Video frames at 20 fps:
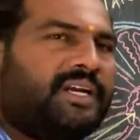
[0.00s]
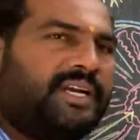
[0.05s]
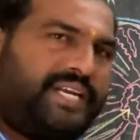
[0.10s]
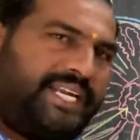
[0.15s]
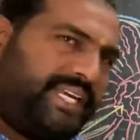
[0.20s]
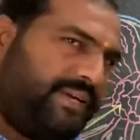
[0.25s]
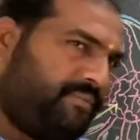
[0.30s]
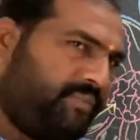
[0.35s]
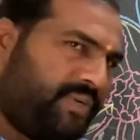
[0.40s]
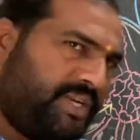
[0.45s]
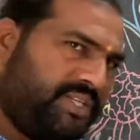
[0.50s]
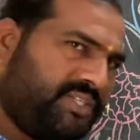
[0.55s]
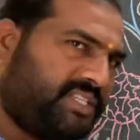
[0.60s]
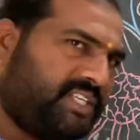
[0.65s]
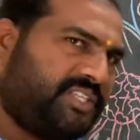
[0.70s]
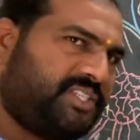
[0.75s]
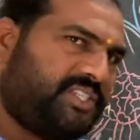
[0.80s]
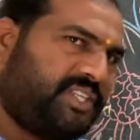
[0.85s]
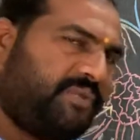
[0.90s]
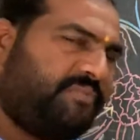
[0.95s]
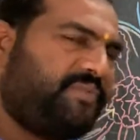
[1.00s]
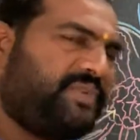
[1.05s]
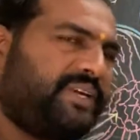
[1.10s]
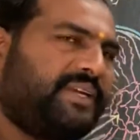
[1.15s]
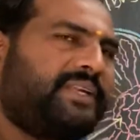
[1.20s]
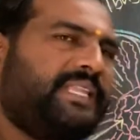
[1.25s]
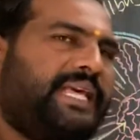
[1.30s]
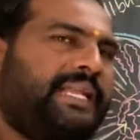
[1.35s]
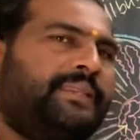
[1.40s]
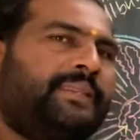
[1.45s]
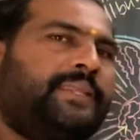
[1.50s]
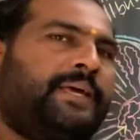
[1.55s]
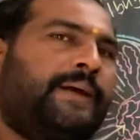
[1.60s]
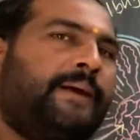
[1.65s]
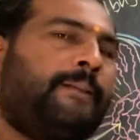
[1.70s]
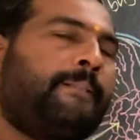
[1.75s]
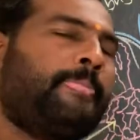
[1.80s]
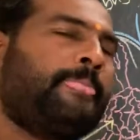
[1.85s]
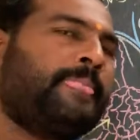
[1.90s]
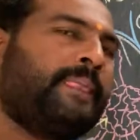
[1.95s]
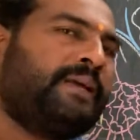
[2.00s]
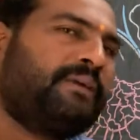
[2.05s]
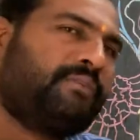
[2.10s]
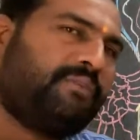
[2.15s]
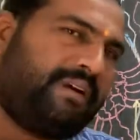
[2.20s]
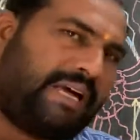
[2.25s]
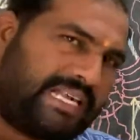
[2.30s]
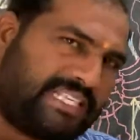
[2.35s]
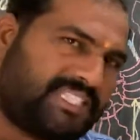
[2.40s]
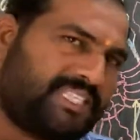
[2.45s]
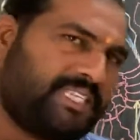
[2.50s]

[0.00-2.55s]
Deferens is different than the vas